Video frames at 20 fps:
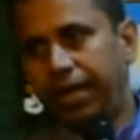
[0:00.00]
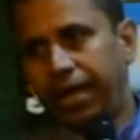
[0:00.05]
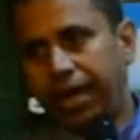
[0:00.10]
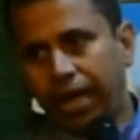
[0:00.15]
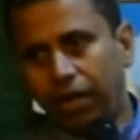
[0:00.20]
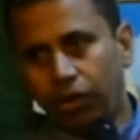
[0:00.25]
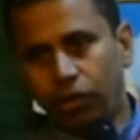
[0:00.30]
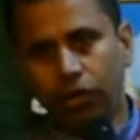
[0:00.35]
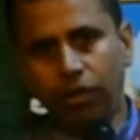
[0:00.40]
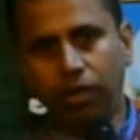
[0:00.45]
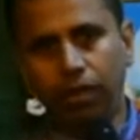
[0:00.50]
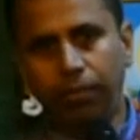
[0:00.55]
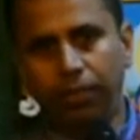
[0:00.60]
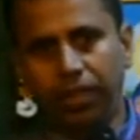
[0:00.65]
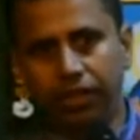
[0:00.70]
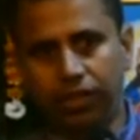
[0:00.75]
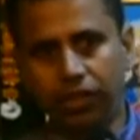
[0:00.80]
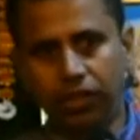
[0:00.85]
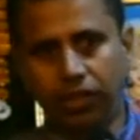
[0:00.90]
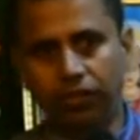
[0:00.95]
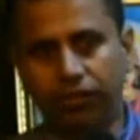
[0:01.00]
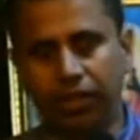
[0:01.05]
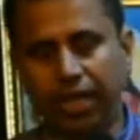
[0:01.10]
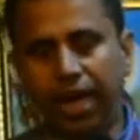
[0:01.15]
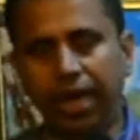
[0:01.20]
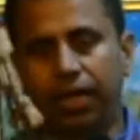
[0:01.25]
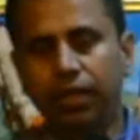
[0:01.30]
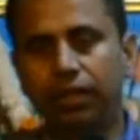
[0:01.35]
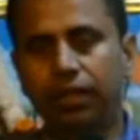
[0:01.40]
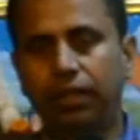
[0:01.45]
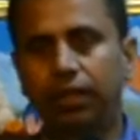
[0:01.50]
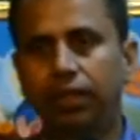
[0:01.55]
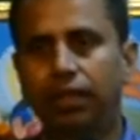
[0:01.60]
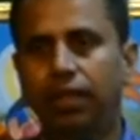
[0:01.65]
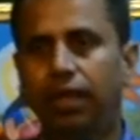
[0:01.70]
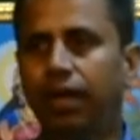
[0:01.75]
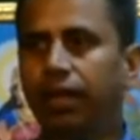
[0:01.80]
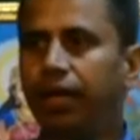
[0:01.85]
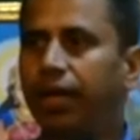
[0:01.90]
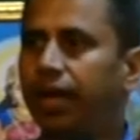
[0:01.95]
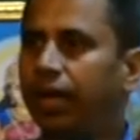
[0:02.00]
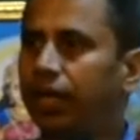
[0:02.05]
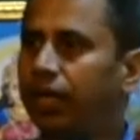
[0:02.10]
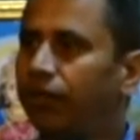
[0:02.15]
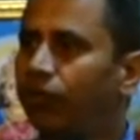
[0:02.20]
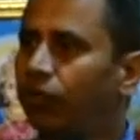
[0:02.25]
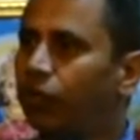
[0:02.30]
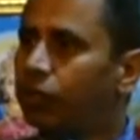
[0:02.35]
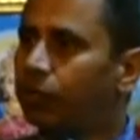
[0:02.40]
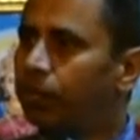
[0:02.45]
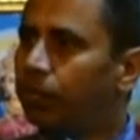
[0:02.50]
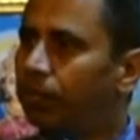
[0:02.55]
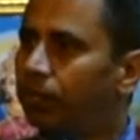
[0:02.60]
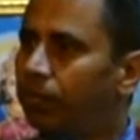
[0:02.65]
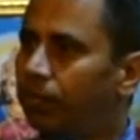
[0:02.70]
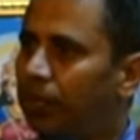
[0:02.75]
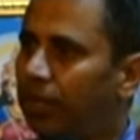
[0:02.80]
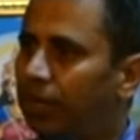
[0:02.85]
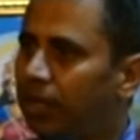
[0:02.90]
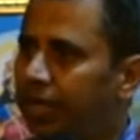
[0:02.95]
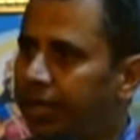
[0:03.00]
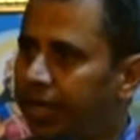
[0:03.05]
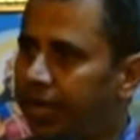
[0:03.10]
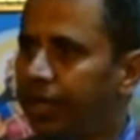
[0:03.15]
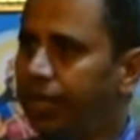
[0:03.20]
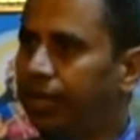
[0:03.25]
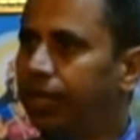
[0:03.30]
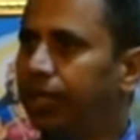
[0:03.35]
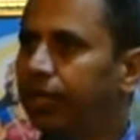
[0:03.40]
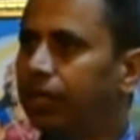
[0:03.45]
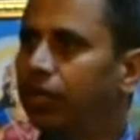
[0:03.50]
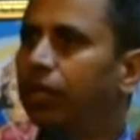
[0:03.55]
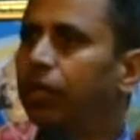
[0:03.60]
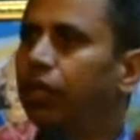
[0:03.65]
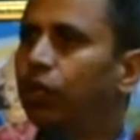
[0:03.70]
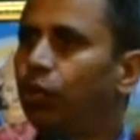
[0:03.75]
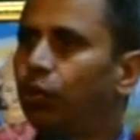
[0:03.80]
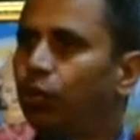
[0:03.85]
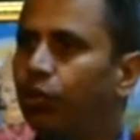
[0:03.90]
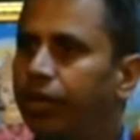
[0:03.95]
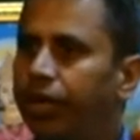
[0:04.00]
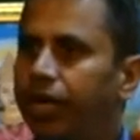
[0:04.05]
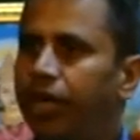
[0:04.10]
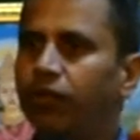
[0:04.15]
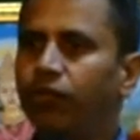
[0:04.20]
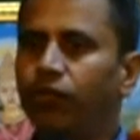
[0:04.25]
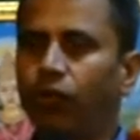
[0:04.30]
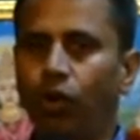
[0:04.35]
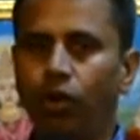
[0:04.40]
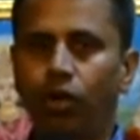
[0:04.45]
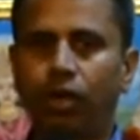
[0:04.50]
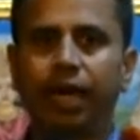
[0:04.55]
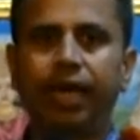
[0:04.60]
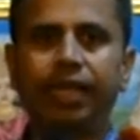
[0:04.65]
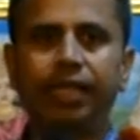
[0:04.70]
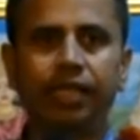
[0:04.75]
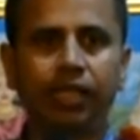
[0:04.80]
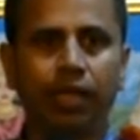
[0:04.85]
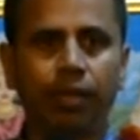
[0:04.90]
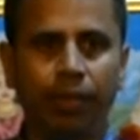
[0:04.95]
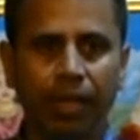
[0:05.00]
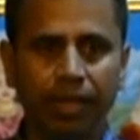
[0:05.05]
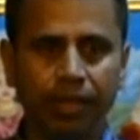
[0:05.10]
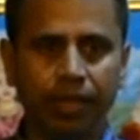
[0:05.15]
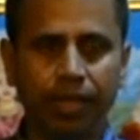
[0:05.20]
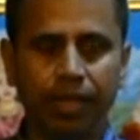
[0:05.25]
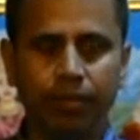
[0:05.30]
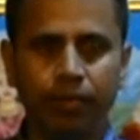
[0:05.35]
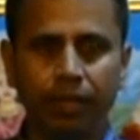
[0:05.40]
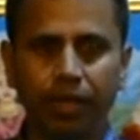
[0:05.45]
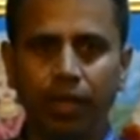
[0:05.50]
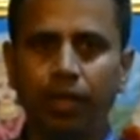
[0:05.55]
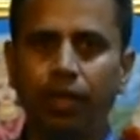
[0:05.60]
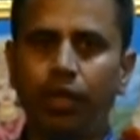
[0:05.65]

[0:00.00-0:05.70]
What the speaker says: And on the basis of that, a narrative was created to create fault lines among them,